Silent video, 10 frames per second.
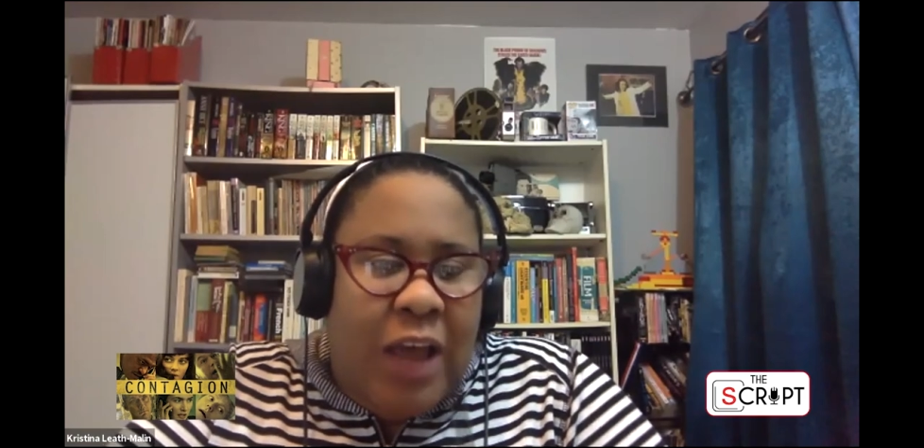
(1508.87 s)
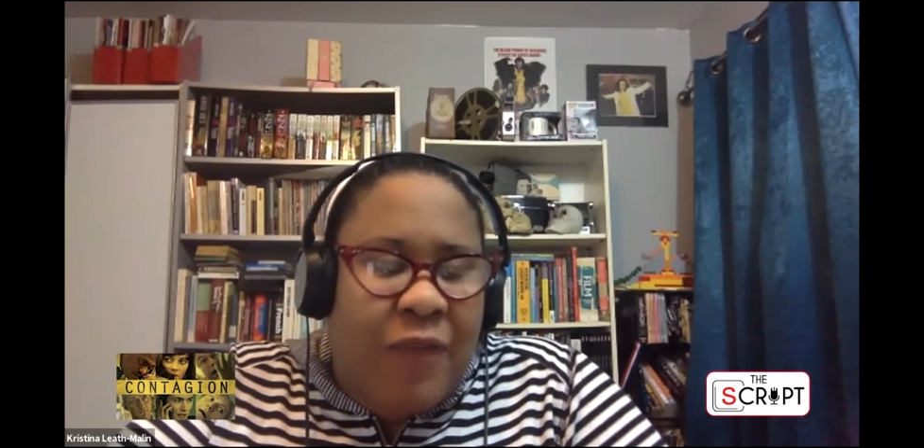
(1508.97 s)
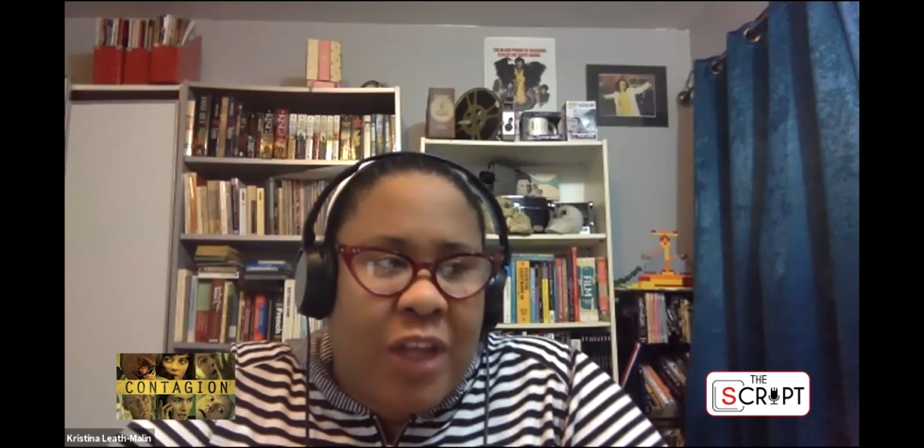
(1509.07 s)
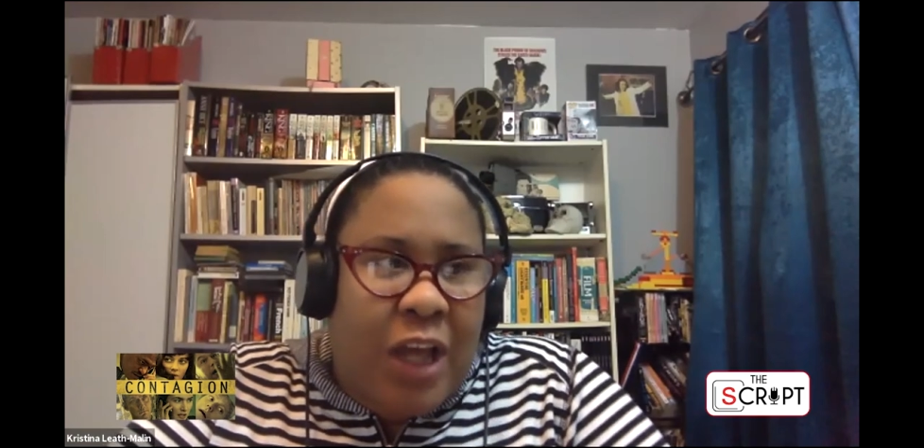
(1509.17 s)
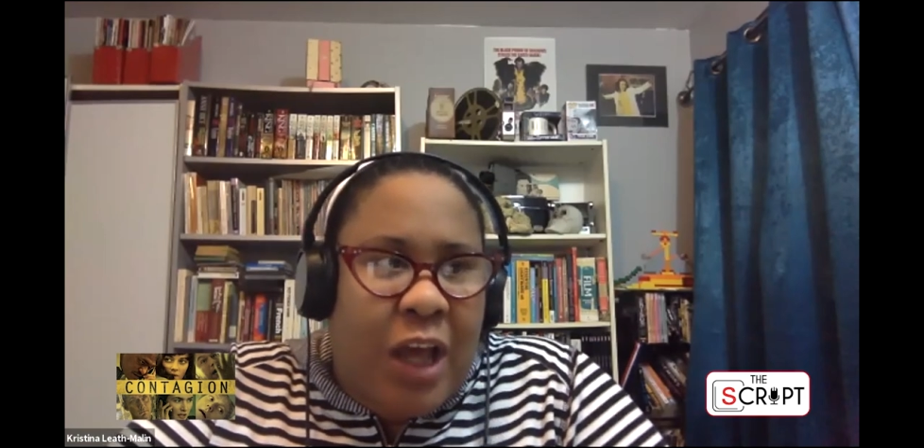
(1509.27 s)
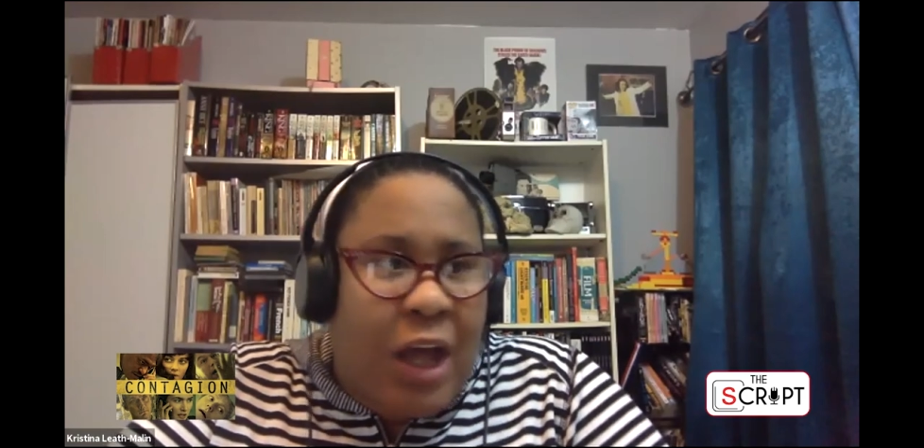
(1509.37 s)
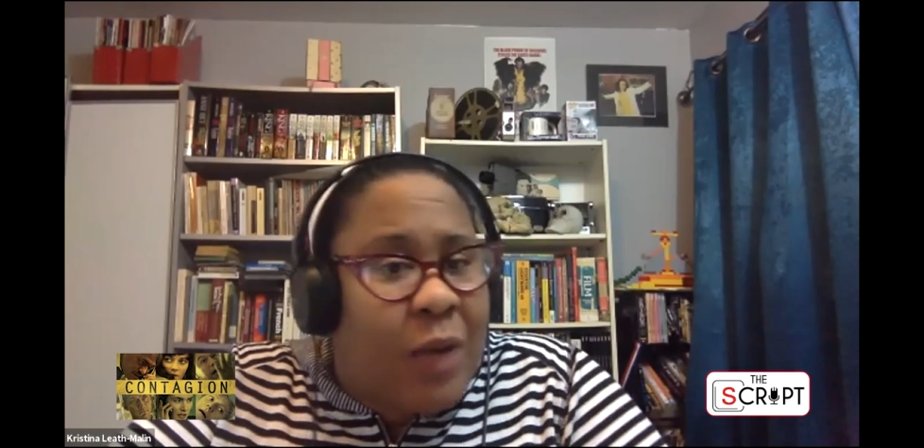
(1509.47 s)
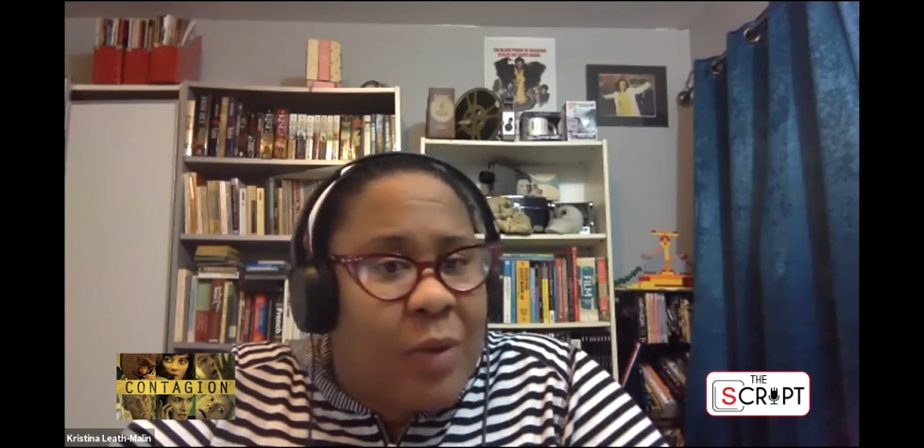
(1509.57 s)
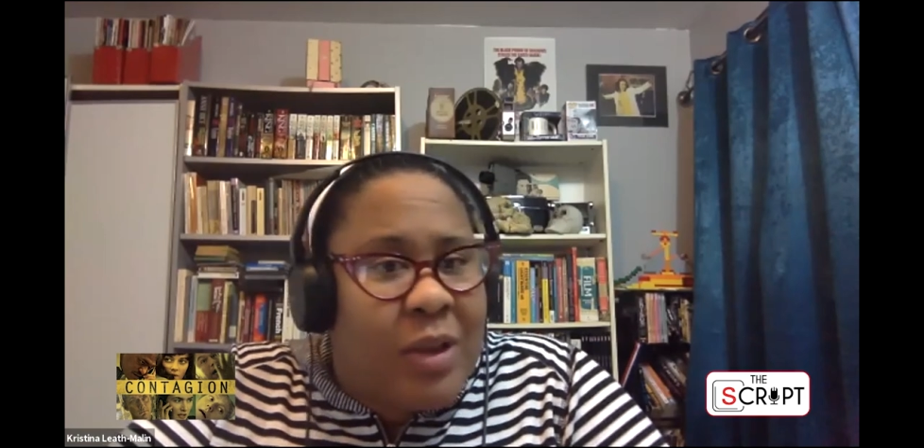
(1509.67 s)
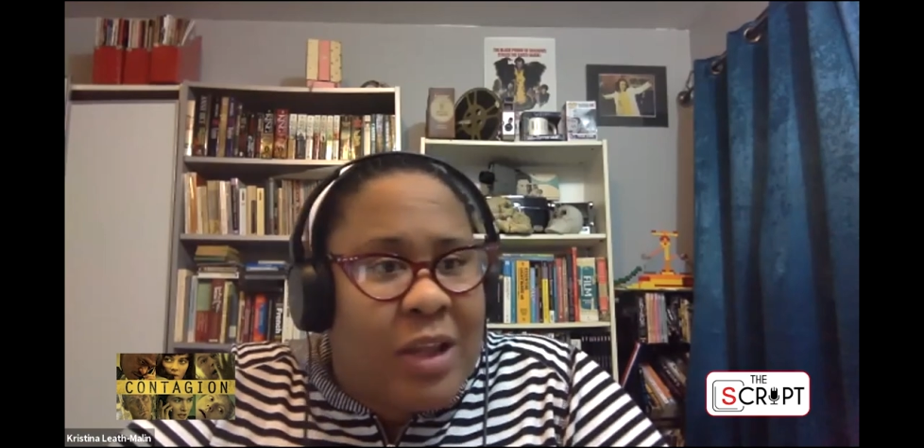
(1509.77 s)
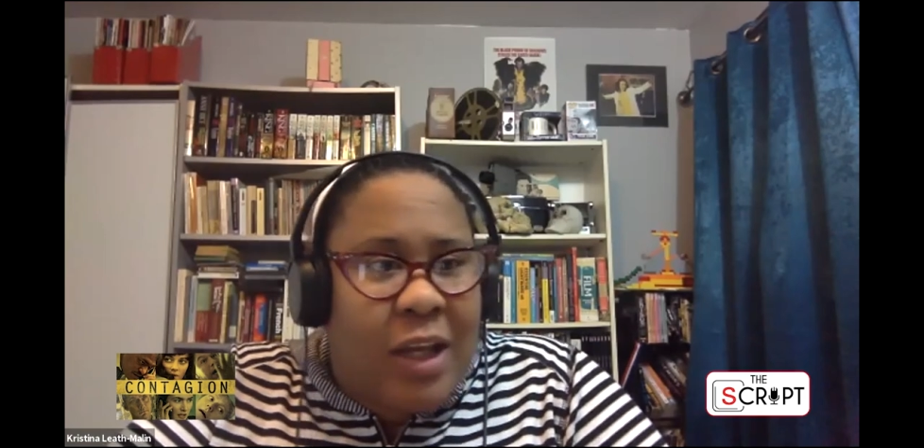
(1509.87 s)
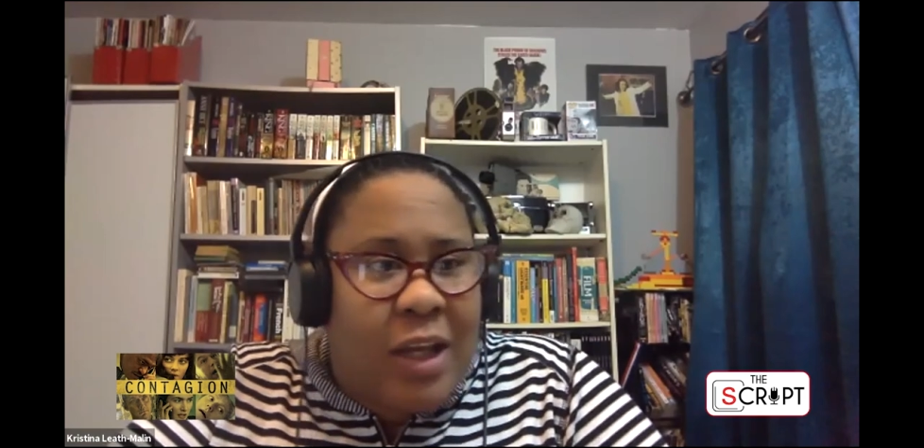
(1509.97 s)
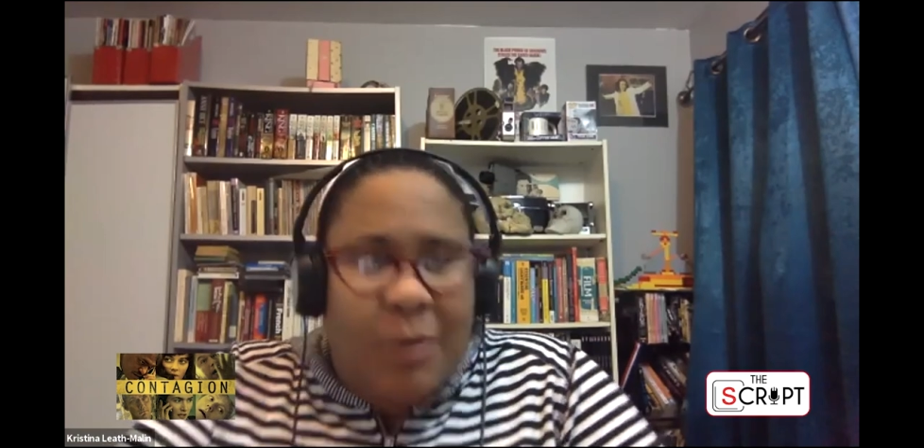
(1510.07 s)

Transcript: feel like a Hollywood thing,